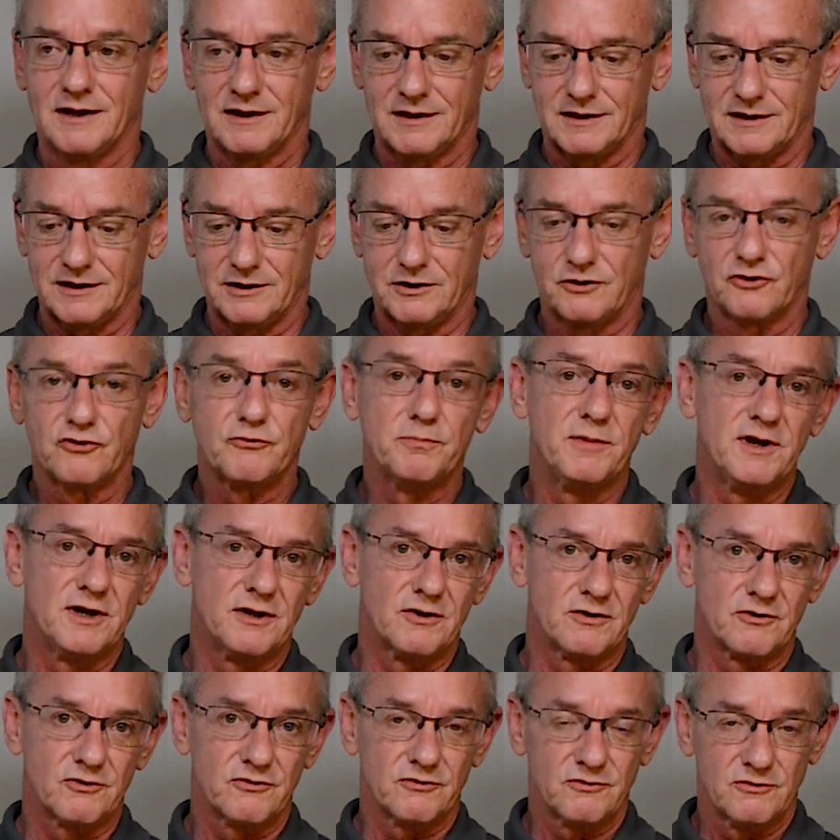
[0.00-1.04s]
Let your
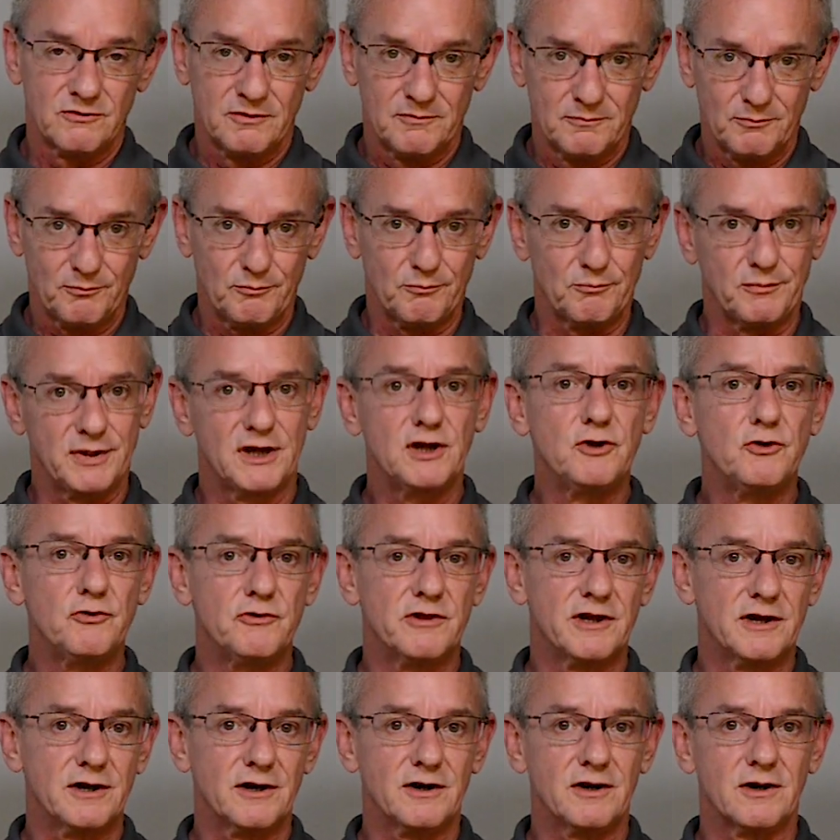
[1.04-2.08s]
speakers be who
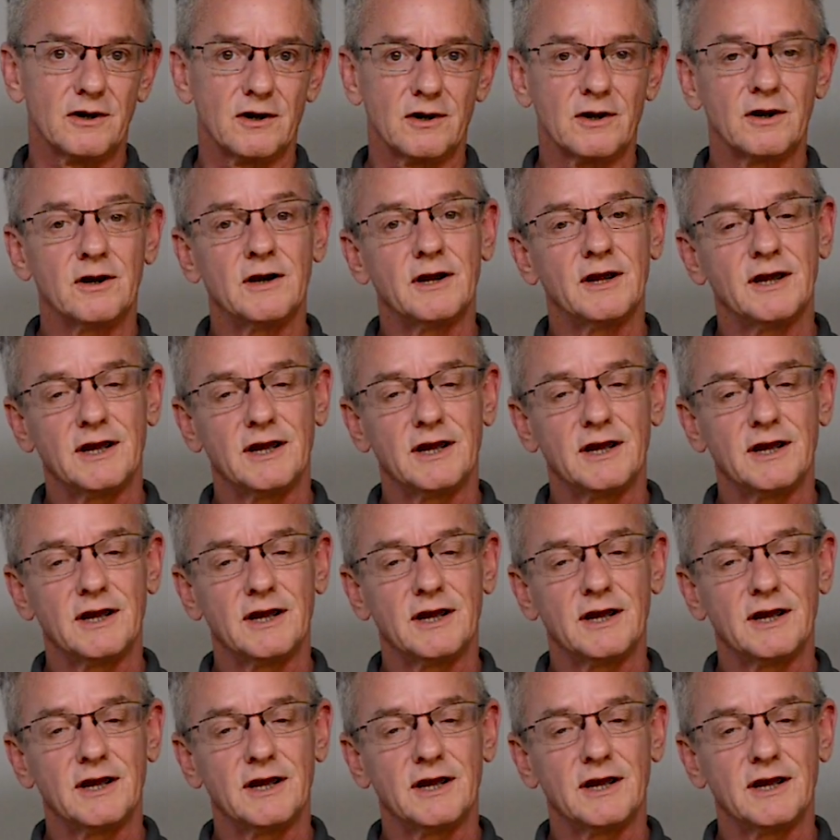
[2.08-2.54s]
they are,